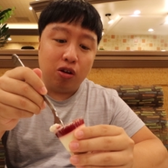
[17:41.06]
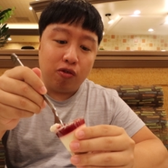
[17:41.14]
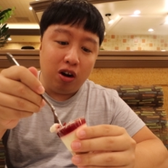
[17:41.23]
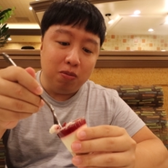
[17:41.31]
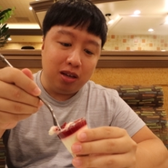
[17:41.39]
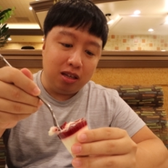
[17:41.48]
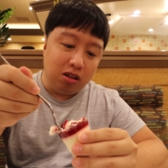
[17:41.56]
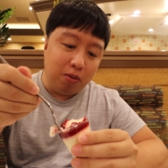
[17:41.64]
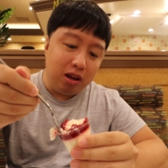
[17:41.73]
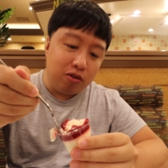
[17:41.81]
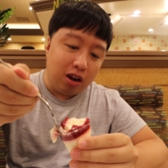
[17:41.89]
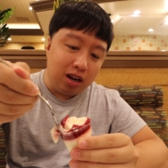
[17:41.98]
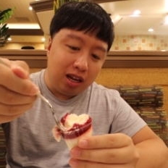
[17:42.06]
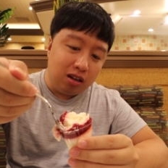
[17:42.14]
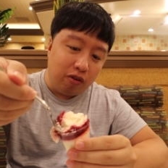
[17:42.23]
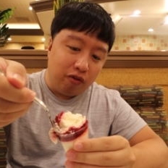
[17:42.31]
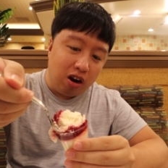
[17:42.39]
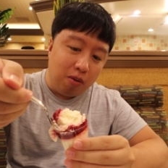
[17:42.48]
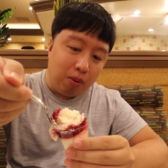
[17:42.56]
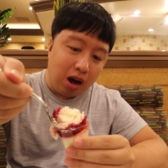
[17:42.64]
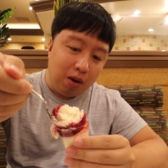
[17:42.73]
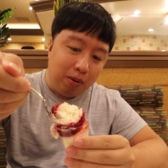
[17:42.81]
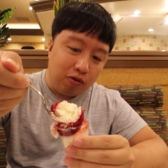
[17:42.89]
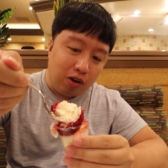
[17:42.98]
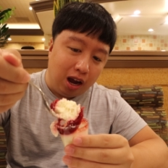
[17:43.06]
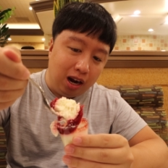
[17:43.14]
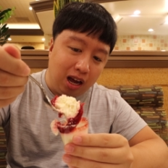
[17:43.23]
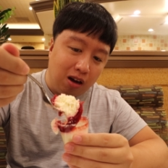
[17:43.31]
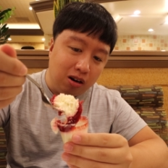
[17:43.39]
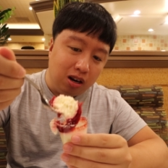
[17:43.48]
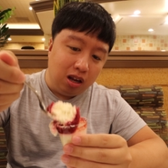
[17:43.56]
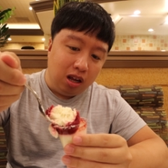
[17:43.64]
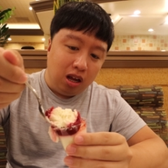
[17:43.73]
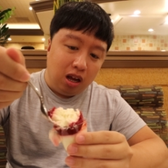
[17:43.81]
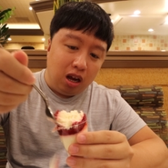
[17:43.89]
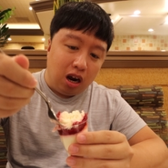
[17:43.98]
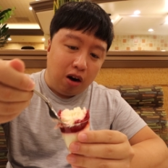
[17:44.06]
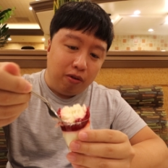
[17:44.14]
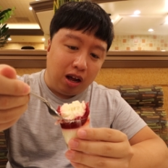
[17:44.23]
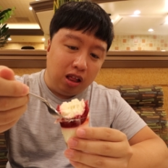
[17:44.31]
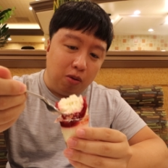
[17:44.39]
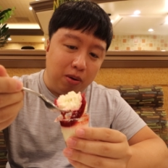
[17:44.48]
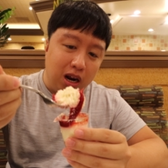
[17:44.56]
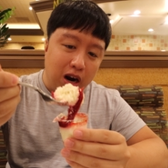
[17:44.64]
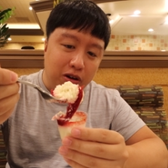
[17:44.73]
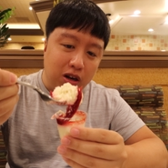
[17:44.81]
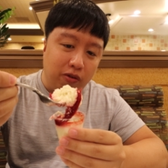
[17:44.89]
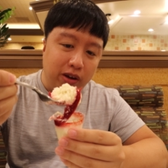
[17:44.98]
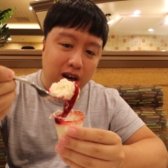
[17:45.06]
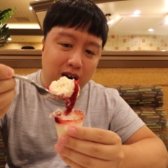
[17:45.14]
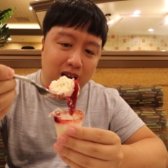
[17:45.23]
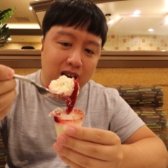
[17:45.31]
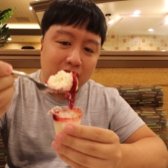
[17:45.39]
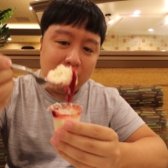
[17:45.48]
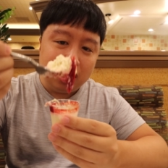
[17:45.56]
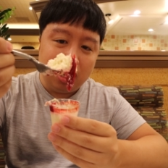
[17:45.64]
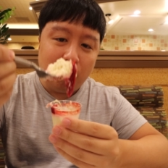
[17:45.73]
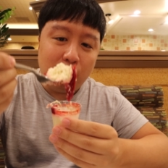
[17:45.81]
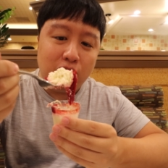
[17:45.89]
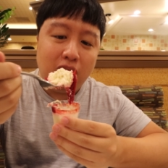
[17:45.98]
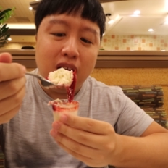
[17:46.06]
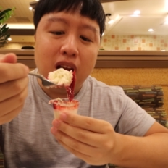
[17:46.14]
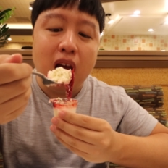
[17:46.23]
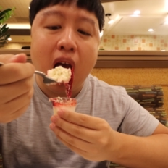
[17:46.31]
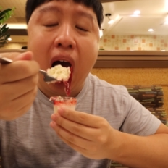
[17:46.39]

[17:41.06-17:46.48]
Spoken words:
the crumbs yet, so let me try to get to the very bottom and try it out. Alright, we've got a little bit of everything over here, and let's give it a try.